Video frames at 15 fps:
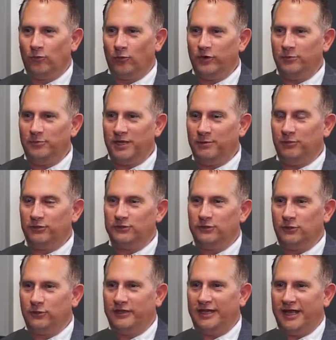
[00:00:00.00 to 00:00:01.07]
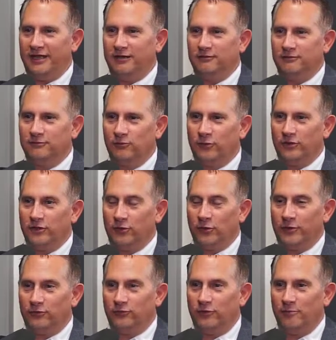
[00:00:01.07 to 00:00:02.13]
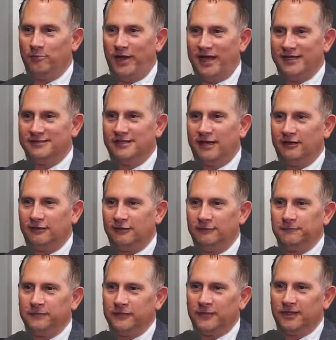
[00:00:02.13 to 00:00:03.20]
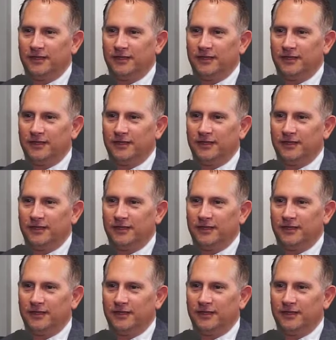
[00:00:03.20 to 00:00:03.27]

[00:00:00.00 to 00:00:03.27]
What do people do when they when they're going through a buying cycle?